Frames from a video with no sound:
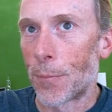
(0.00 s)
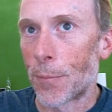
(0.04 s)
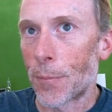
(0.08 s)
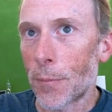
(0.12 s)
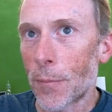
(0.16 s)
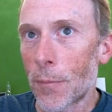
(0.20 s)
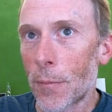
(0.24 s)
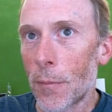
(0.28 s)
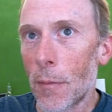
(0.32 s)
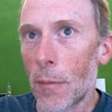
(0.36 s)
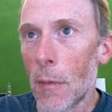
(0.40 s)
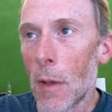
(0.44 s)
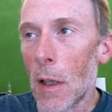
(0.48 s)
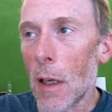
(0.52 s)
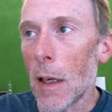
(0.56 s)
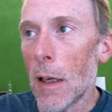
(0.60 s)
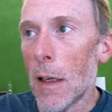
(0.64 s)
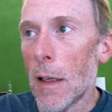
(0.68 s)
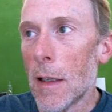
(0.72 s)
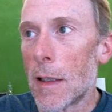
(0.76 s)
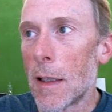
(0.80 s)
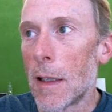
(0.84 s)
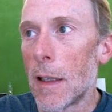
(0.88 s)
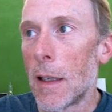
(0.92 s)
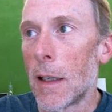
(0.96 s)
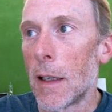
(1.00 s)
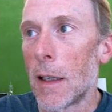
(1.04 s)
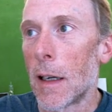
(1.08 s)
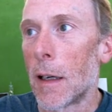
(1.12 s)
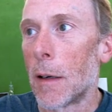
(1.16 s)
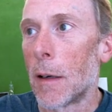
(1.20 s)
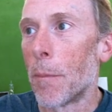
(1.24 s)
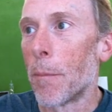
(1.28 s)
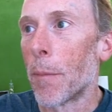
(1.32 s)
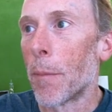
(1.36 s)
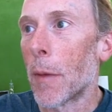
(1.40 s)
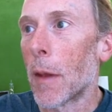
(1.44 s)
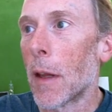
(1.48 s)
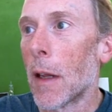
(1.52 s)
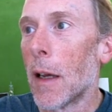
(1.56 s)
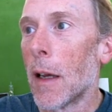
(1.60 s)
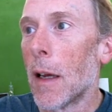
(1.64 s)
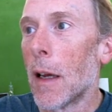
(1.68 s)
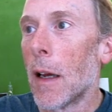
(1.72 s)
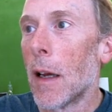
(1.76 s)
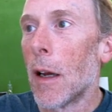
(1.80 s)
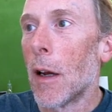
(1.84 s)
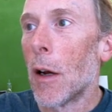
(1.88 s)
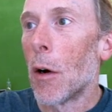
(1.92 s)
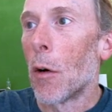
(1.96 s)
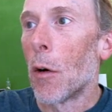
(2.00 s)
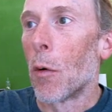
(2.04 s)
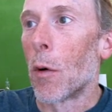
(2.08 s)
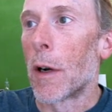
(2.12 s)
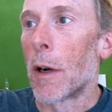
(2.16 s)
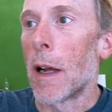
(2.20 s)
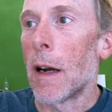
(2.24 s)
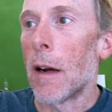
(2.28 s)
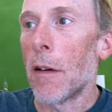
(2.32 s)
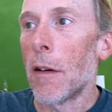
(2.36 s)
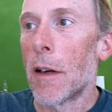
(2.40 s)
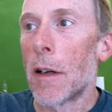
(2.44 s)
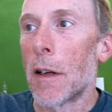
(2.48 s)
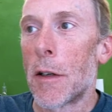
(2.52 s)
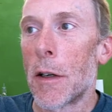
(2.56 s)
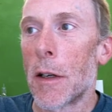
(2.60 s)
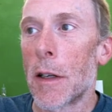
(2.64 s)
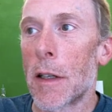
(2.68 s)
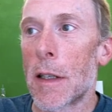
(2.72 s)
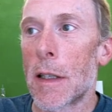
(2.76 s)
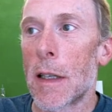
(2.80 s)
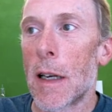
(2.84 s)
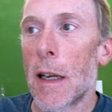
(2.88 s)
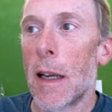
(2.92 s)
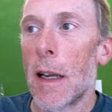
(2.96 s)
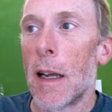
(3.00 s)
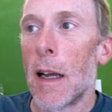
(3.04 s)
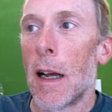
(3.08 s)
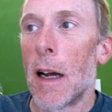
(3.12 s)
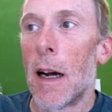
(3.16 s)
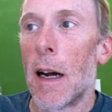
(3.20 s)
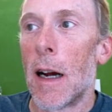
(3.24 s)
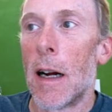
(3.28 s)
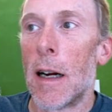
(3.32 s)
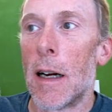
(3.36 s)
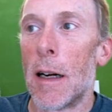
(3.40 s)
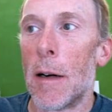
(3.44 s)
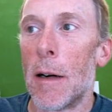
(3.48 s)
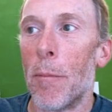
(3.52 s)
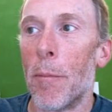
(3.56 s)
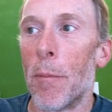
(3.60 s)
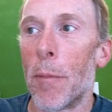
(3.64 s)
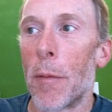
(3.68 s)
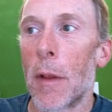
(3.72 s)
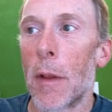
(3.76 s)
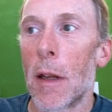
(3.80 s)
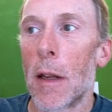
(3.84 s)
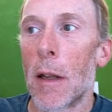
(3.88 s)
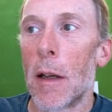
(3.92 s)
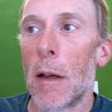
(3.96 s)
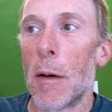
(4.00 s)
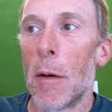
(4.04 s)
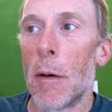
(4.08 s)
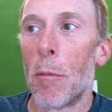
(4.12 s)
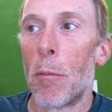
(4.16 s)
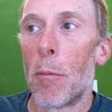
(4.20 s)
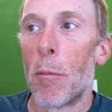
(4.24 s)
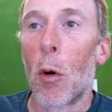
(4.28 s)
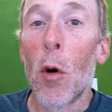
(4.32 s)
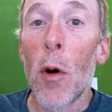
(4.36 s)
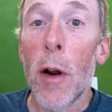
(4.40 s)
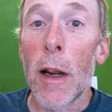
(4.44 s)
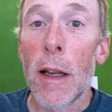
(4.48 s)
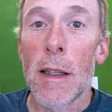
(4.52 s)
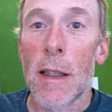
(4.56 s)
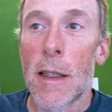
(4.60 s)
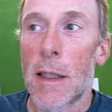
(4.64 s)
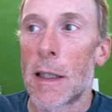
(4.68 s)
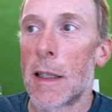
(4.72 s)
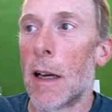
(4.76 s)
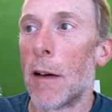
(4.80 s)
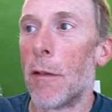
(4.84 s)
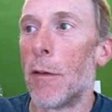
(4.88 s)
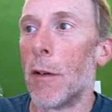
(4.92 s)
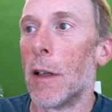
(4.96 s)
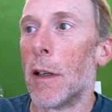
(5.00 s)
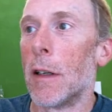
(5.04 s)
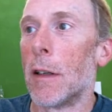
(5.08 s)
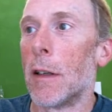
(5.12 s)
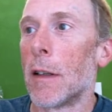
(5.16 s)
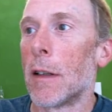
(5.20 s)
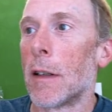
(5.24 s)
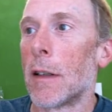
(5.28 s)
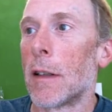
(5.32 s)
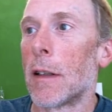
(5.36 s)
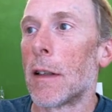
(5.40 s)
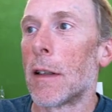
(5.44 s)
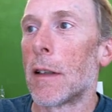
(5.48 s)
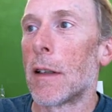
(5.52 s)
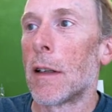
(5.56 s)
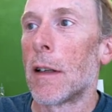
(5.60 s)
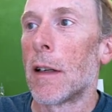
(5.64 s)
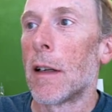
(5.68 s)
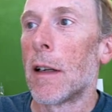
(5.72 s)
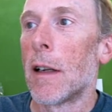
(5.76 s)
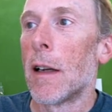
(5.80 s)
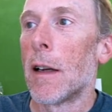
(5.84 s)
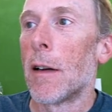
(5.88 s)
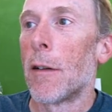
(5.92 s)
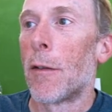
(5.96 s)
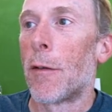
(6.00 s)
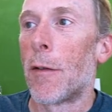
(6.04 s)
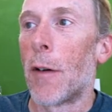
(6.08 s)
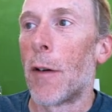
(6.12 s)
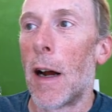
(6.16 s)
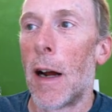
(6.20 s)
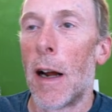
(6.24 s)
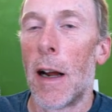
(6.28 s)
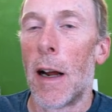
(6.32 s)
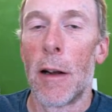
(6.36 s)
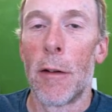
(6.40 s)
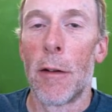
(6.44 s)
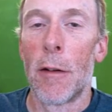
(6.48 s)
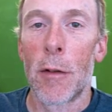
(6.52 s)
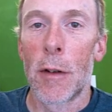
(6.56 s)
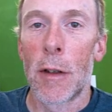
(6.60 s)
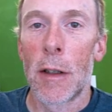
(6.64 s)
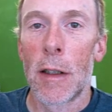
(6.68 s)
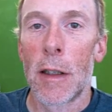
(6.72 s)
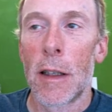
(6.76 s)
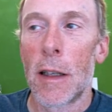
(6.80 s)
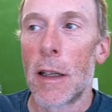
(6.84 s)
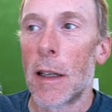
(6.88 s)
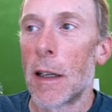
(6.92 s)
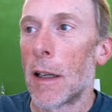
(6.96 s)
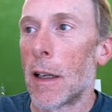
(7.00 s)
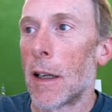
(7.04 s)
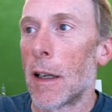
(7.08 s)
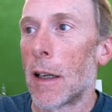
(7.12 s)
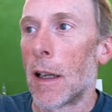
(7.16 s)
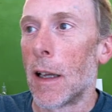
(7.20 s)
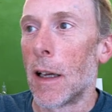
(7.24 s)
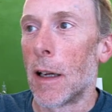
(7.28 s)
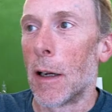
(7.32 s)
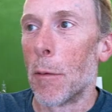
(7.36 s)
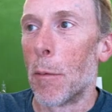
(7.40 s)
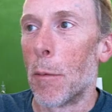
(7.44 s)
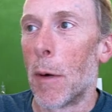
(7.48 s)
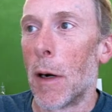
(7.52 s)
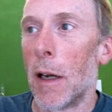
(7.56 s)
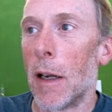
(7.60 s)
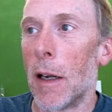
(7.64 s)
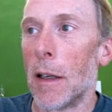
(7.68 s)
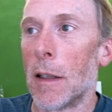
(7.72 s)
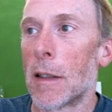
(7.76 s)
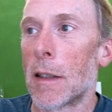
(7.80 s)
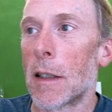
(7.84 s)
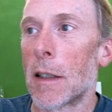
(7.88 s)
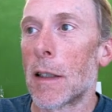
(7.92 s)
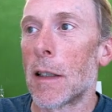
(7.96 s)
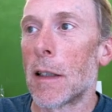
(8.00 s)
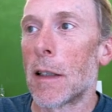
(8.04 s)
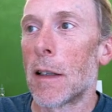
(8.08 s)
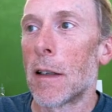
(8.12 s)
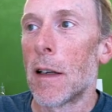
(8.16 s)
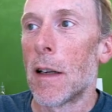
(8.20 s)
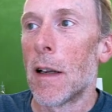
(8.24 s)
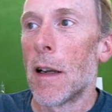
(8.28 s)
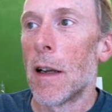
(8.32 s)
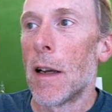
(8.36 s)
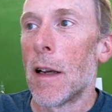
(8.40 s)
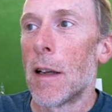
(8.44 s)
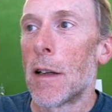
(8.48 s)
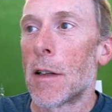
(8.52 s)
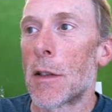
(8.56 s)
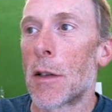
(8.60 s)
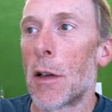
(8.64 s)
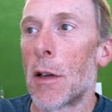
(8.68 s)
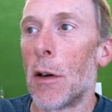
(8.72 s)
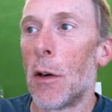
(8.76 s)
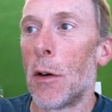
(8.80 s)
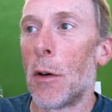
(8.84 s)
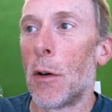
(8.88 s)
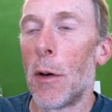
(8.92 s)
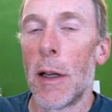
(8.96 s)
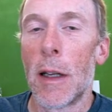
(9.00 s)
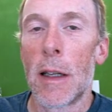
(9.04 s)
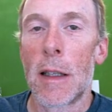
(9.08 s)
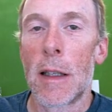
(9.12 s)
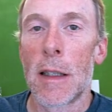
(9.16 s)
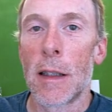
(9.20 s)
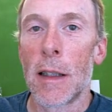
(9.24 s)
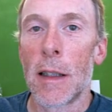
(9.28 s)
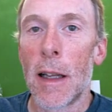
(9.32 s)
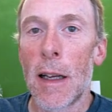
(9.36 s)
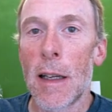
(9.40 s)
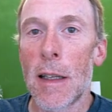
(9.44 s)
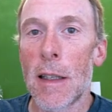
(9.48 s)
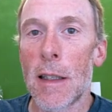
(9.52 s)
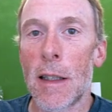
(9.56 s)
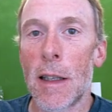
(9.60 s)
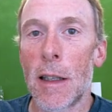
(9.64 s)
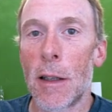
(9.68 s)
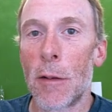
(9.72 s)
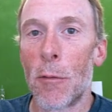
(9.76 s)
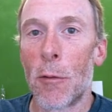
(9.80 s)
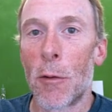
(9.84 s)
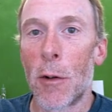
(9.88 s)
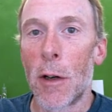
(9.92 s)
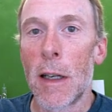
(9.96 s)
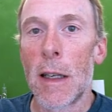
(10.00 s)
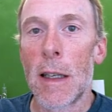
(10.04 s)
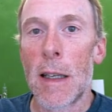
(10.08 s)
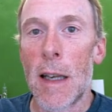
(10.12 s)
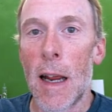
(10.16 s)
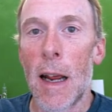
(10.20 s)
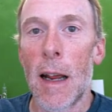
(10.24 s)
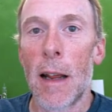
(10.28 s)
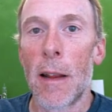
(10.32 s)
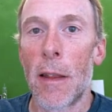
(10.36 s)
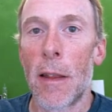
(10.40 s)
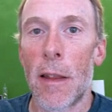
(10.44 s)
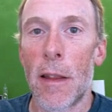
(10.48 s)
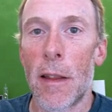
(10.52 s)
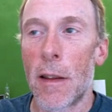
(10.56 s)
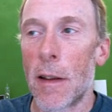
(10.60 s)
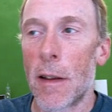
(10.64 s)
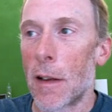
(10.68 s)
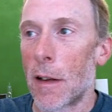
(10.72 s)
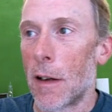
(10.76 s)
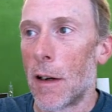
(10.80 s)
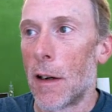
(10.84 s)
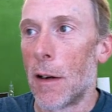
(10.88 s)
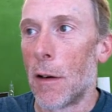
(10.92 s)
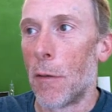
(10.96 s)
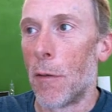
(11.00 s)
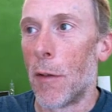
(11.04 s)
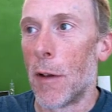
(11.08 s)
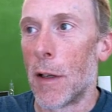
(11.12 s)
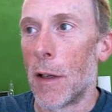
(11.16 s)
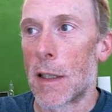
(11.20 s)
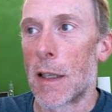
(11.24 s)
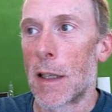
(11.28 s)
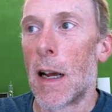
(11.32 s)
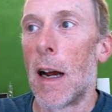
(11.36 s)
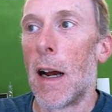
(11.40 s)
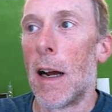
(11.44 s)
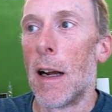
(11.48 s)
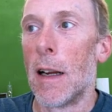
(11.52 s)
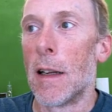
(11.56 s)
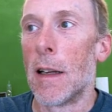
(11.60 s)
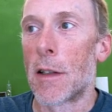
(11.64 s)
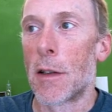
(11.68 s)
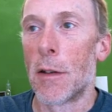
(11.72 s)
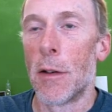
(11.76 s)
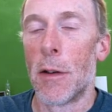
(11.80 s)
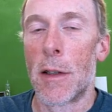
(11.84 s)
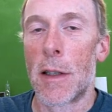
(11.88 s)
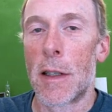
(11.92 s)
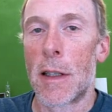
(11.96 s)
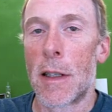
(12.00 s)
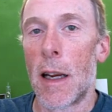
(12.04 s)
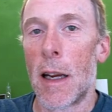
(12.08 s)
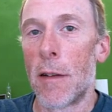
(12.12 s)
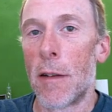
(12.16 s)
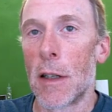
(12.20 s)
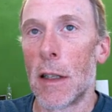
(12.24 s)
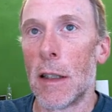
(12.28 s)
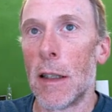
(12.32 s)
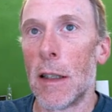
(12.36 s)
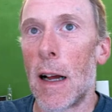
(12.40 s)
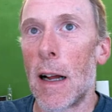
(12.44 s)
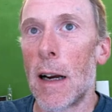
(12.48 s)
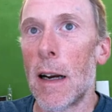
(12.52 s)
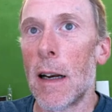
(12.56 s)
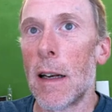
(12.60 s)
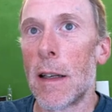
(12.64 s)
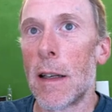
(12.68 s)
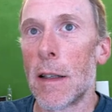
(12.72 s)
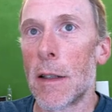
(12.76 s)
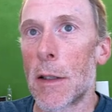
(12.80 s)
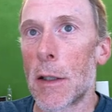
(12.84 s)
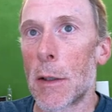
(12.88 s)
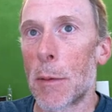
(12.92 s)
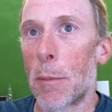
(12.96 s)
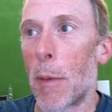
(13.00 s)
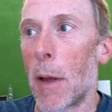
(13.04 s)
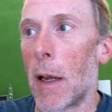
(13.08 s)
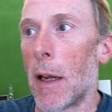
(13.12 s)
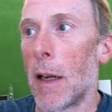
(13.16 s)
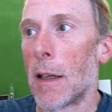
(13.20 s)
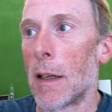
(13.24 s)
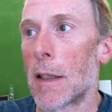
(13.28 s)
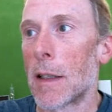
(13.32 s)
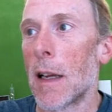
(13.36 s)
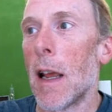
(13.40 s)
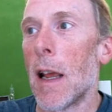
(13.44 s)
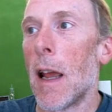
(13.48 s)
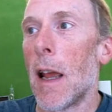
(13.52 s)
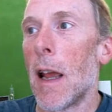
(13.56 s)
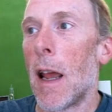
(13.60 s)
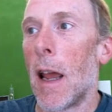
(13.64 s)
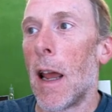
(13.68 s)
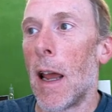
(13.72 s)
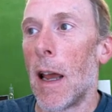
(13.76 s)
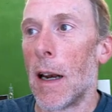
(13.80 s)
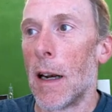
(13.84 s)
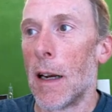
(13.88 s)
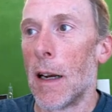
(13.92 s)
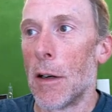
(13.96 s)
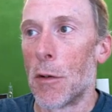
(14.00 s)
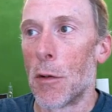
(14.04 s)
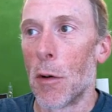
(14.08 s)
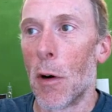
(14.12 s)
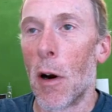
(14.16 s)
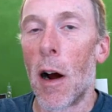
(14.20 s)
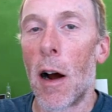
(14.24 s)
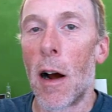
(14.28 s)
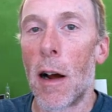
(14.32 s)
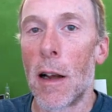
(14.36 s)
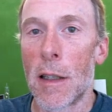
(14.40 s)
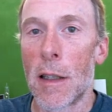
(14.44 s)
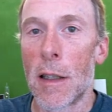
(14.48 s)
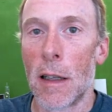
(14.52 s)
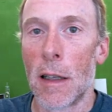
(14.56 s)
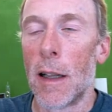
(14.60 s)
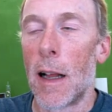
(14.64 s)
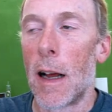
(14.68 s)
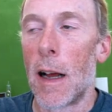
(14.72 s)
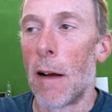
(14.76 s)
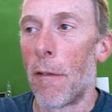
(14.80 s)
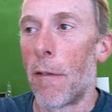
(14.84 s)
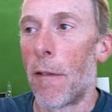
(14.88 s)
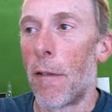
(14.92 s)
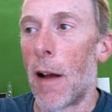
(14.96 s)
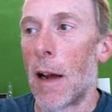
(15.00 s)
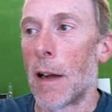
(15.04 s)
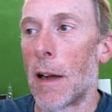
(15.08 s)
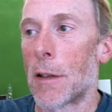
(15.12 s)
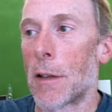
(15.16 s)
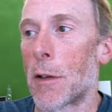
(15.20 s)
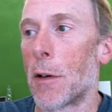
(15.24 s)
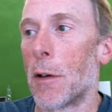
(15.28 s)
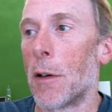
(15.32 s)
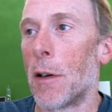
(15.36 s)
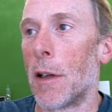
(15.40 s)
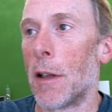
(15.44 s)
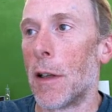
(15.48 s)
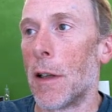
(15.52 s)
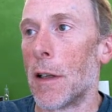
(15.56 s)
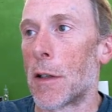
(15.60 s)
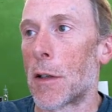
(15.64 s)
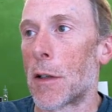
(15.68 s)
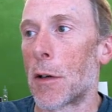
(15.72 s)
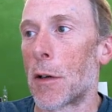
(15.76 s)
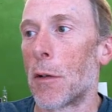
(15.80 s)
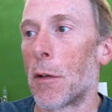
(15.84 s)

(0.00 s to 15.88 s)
DEM, we're down to just um, 0.75 gigabytes. So it's less than one tenth of the size. So it saves a lot of disk space and it draws a lot faster on the screen.